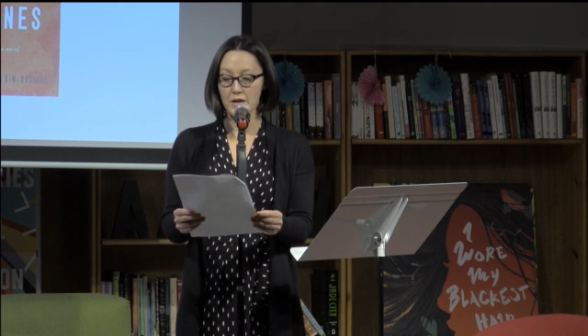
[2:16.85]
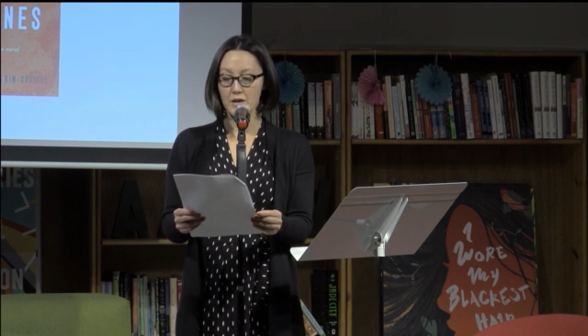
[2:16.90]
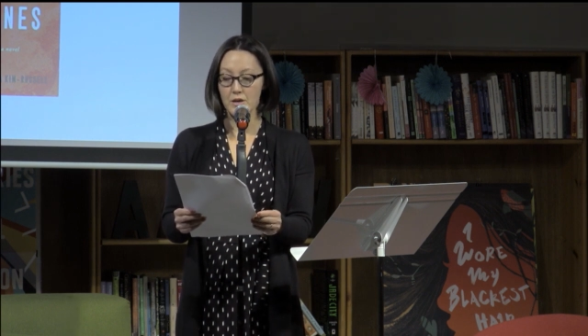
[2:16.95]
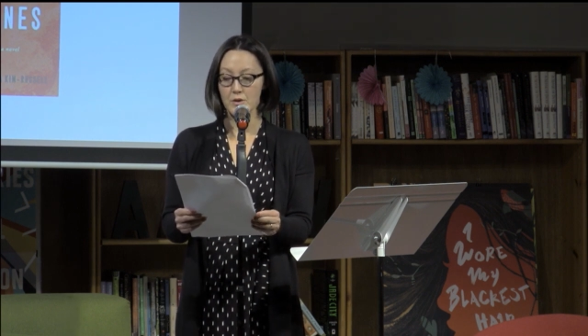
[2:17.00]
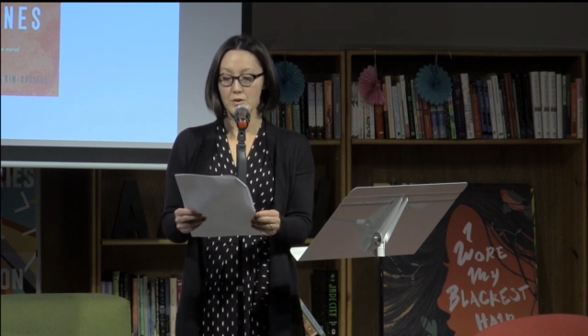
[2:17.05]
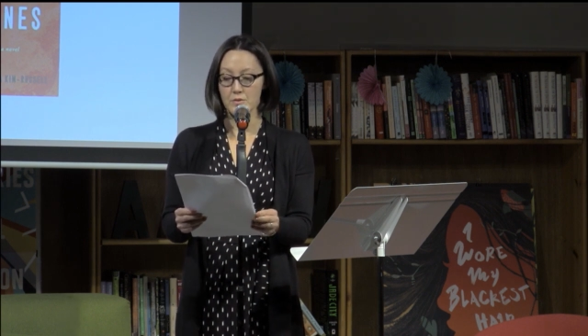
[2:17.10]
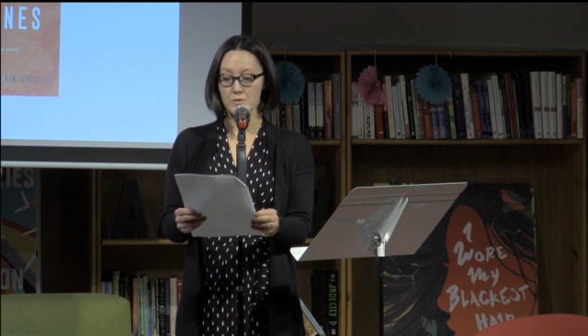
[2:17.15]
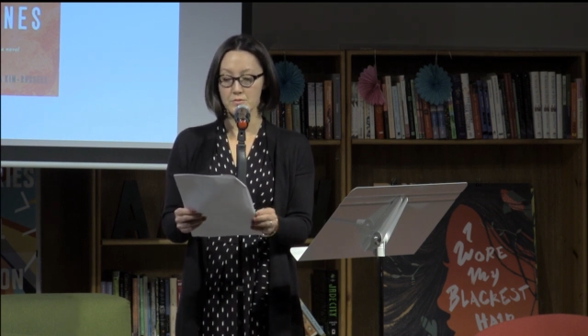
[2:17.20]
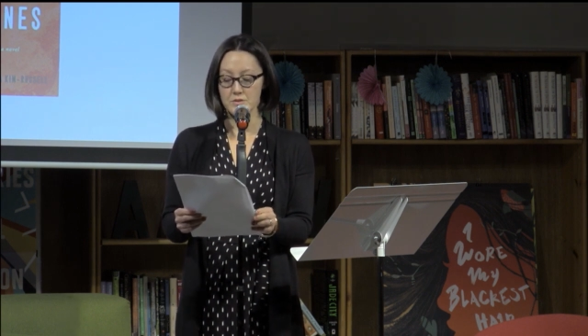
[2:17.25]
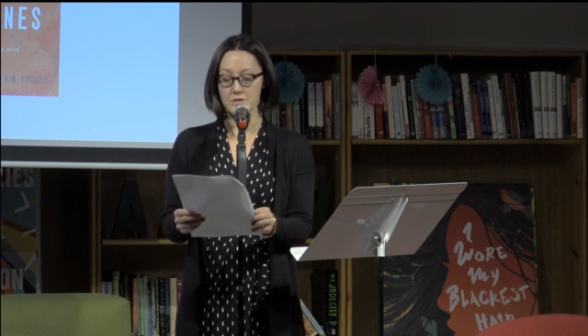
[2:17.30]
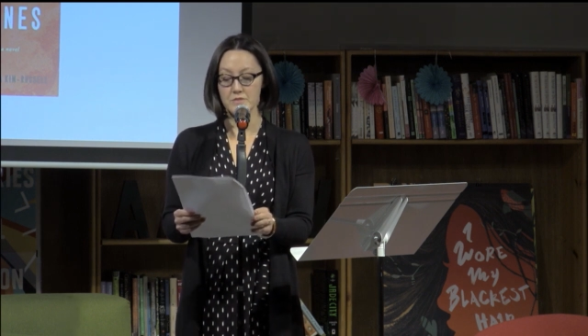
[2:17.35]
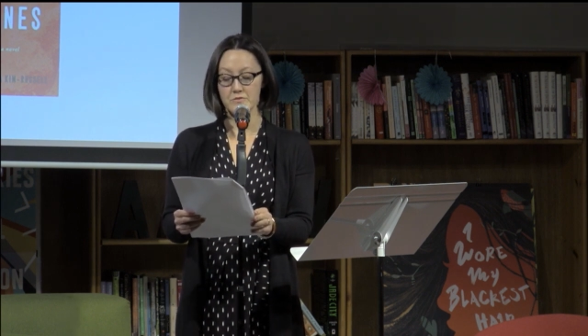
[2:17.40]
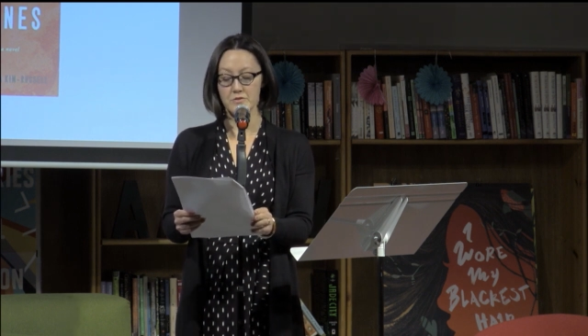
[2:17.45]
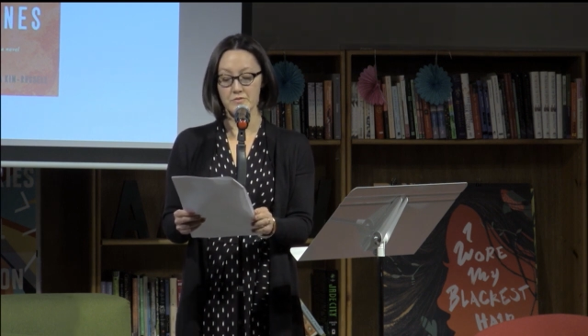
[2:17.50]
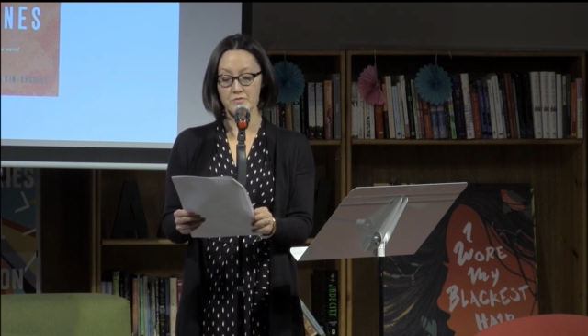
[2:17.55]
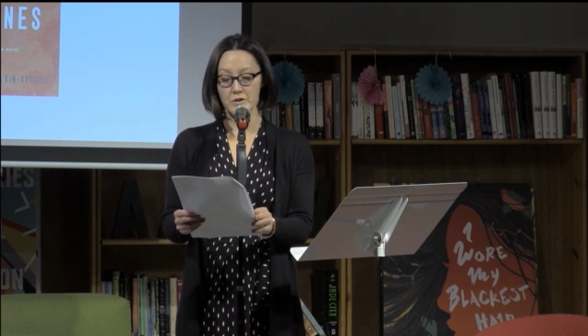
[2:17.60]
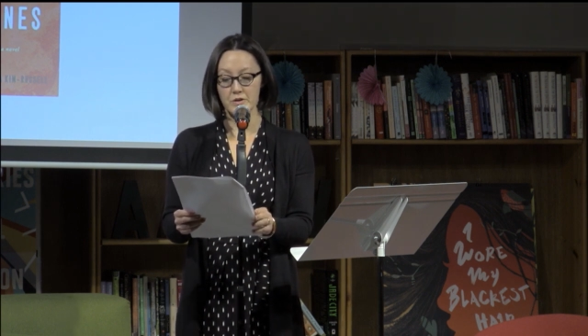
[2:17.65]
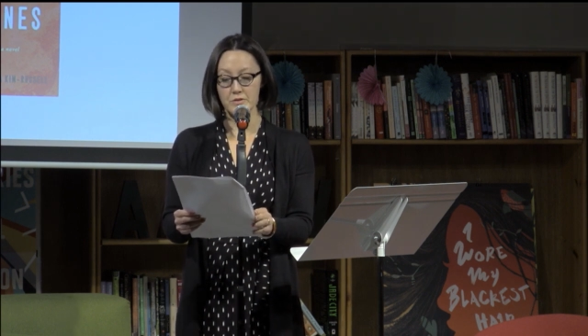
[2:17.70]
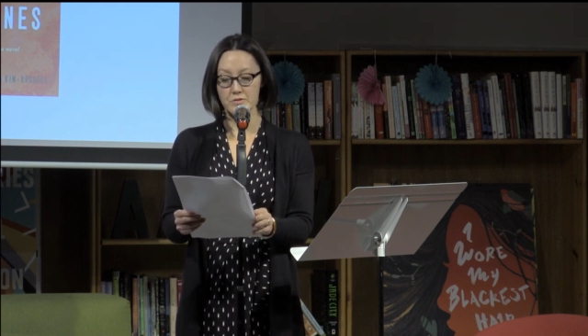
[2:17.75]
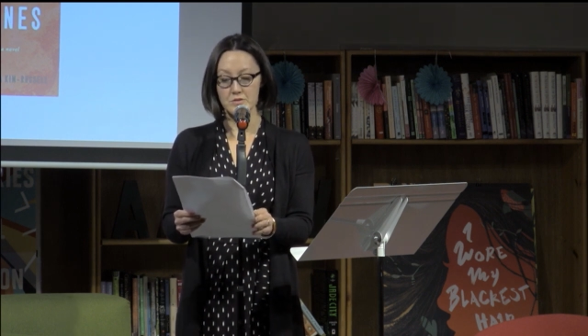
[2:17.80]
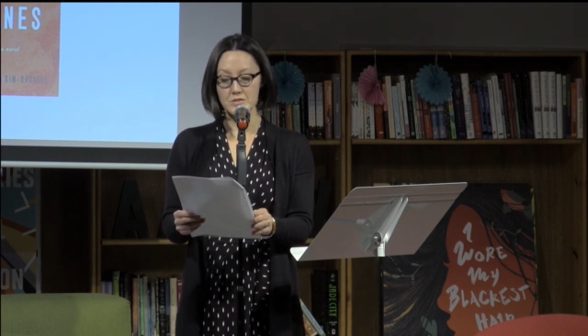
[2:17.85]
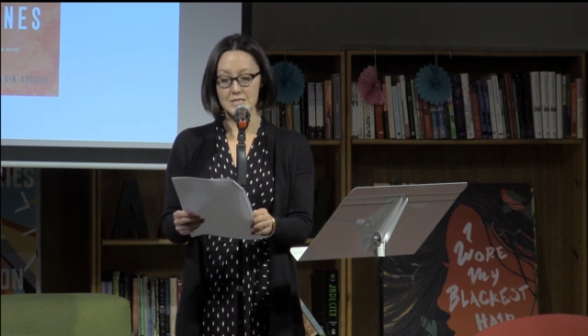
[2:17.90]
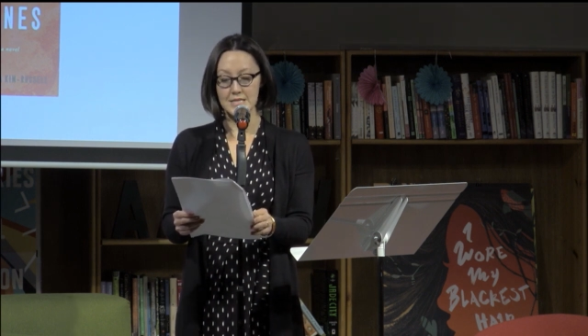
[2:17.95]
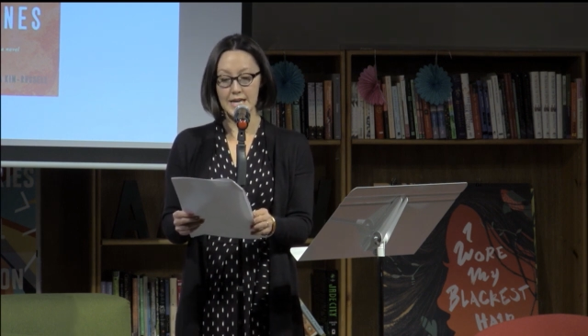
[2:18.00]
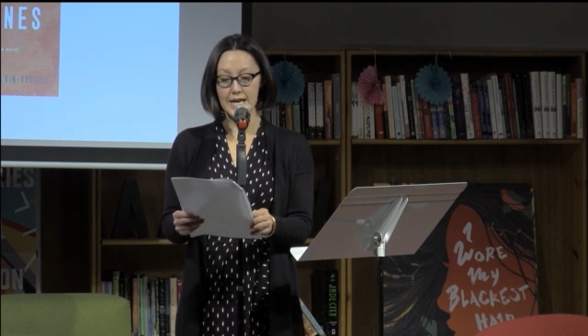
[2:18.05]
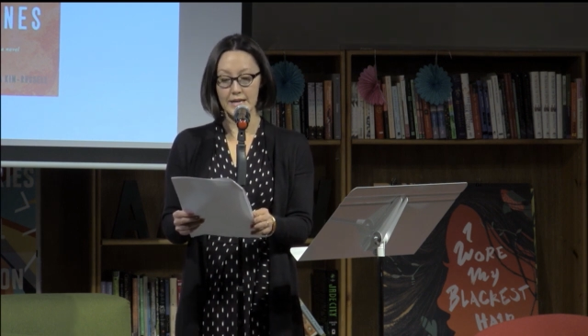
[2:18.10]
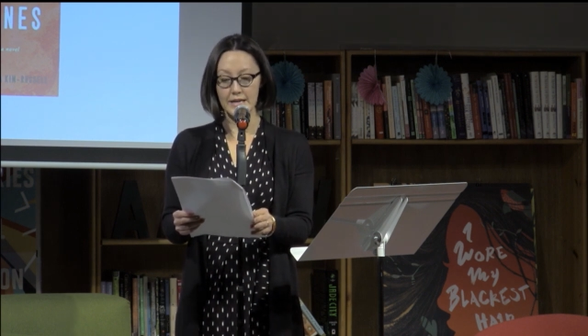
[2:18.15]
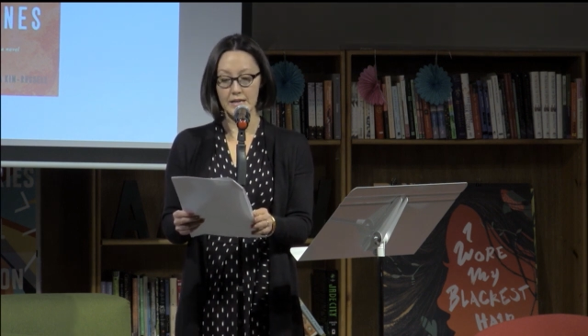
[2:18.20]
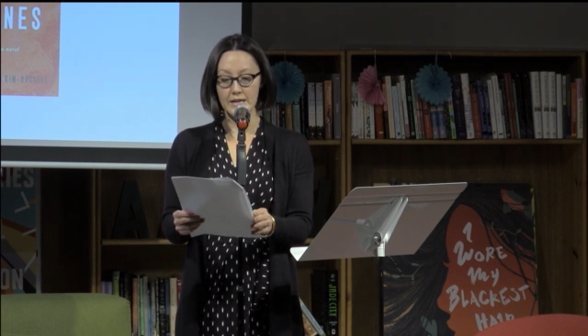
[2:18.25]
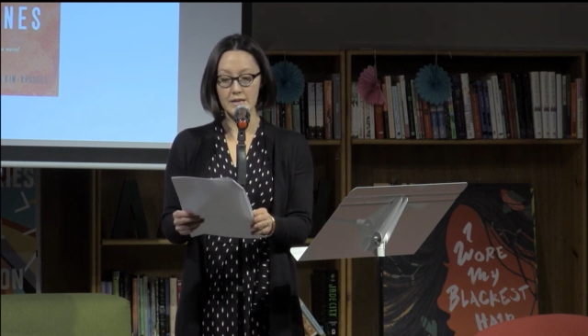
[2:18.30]
echoes of her father's
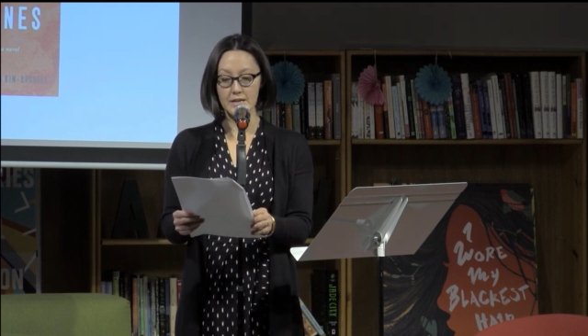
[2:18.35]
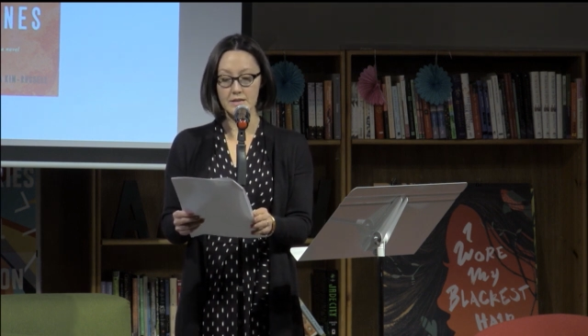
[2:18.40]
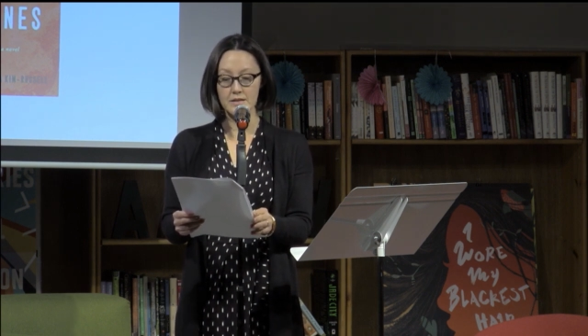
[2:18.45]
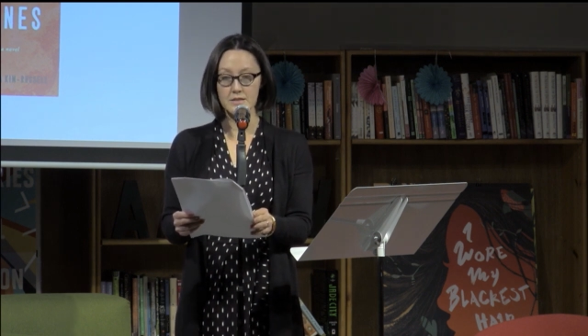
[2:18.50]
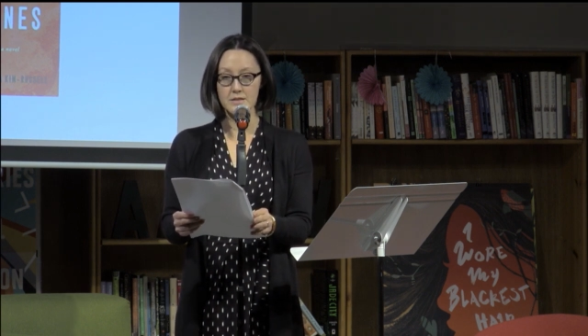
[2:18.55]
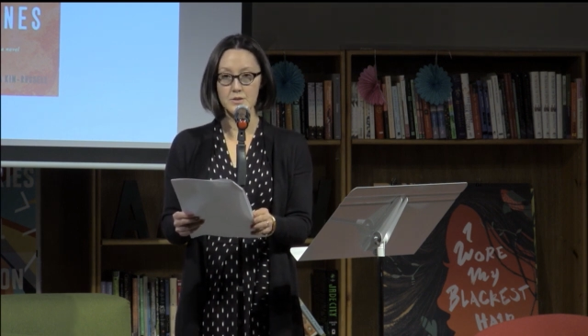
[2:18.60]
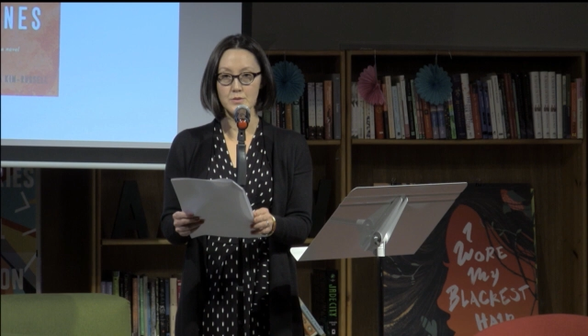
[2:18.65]
nagging